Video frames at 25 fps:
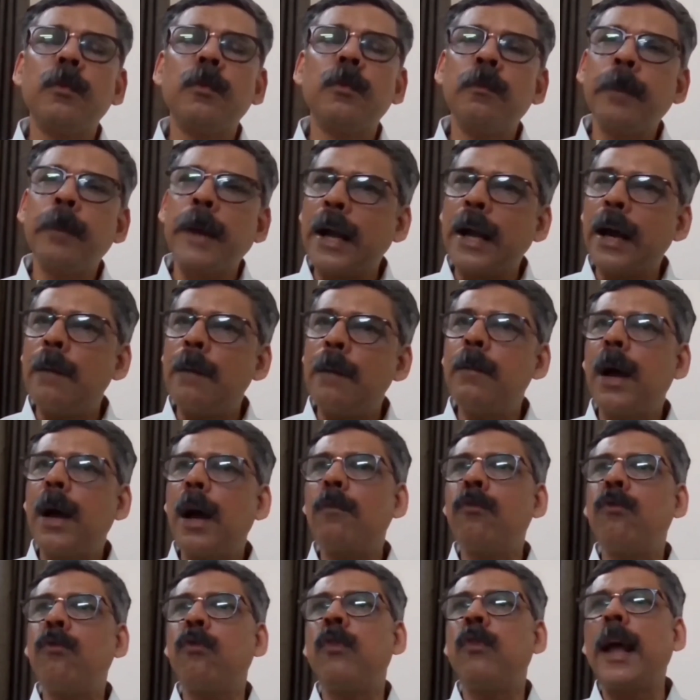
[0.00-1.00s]
become
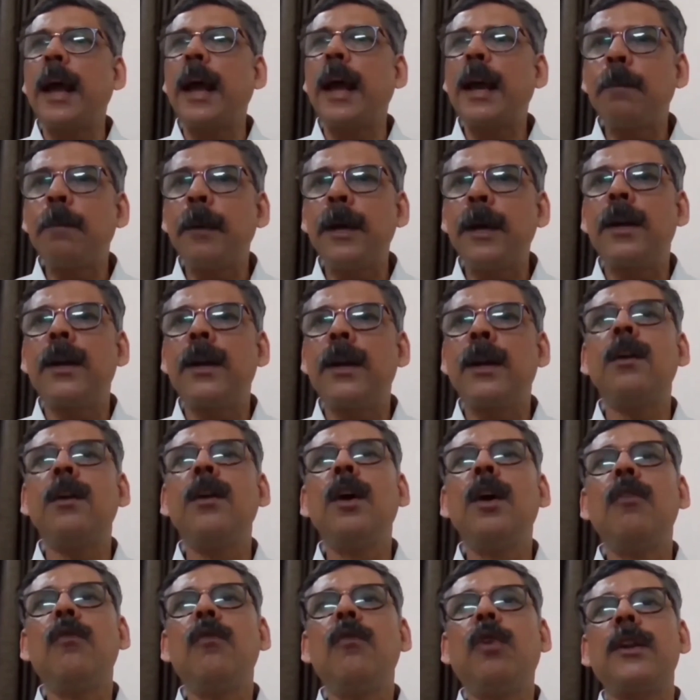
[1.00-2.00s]
a flag bearer
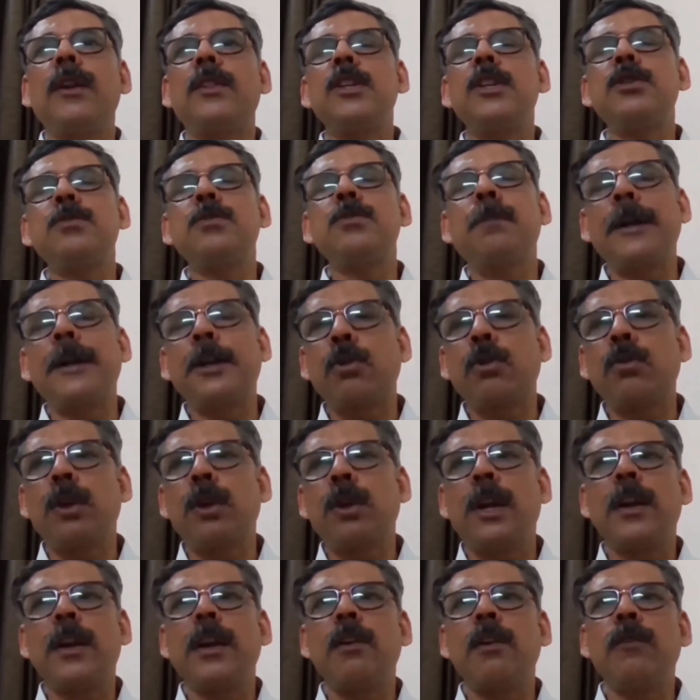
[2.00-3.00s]
for this
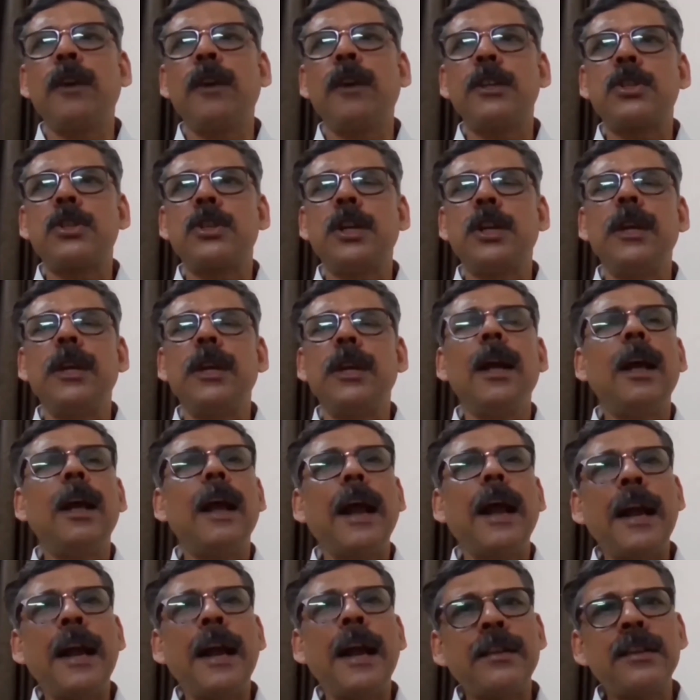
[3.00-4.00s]
particular university.
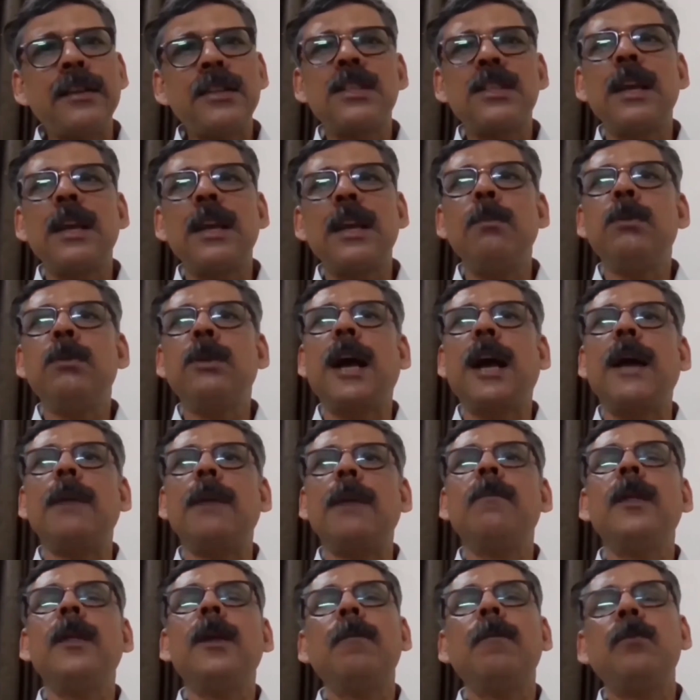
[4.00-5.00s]
At the same
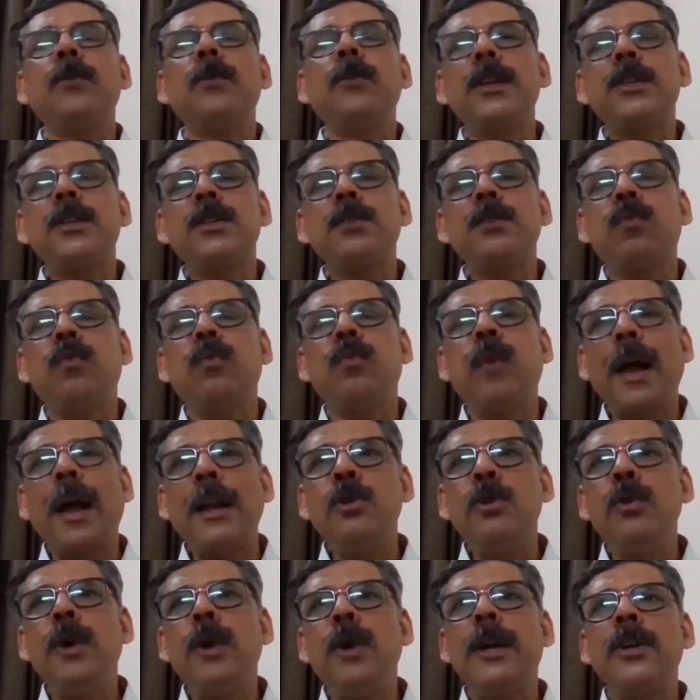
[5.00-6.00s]
time, this
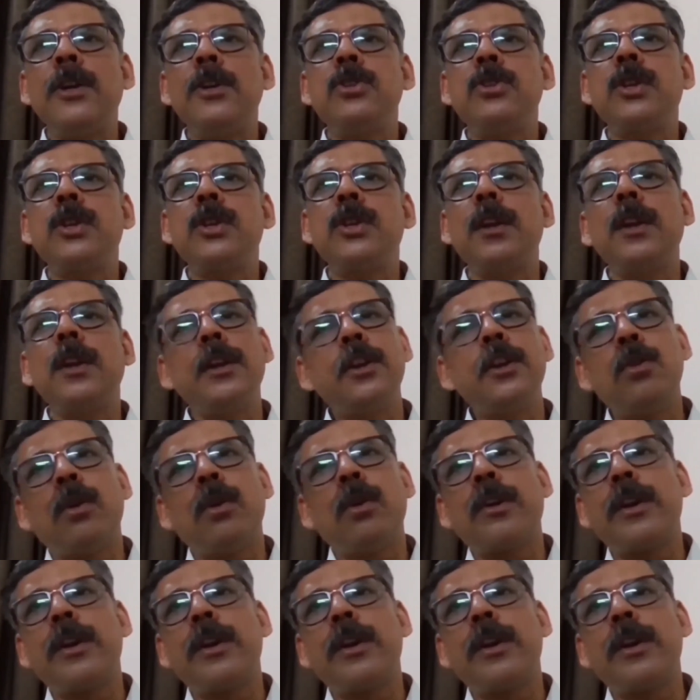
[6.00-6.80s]
value addition in your